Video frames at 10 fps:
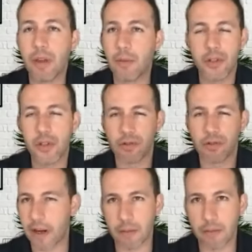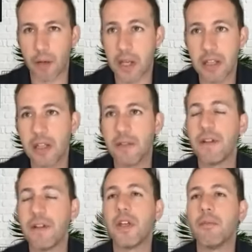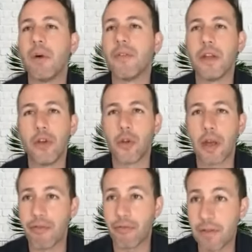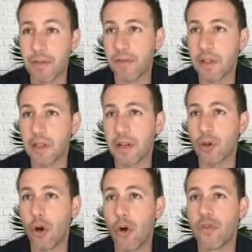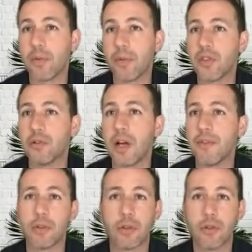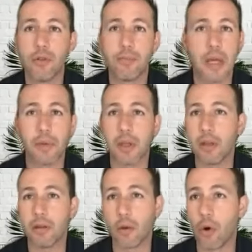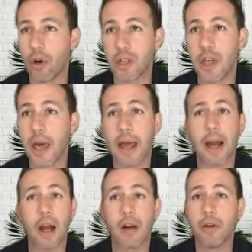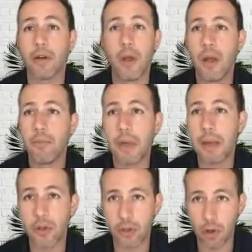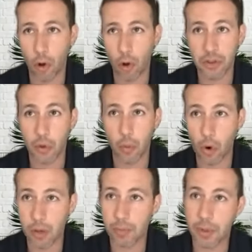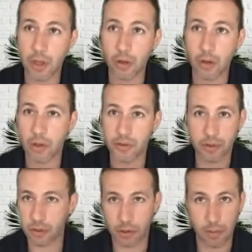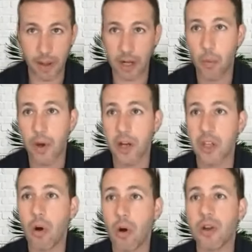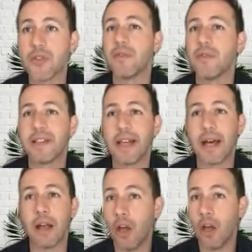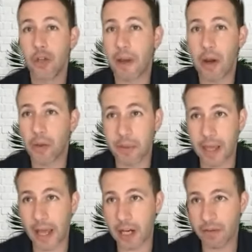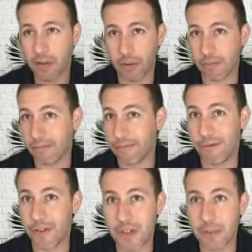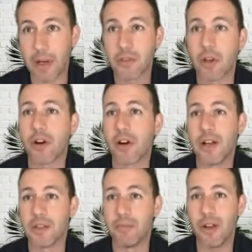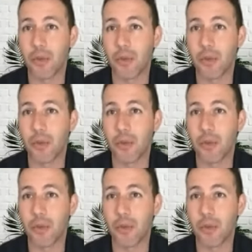I'm just using random numbers, 1850 yeah. a month, and you only have 350 left over, but you still have to include maybe lawn care and maybe you're holding the water bill because depending on where you are and stuff like that, you might only be cash flowing 50 bucks, hundred dollars a month.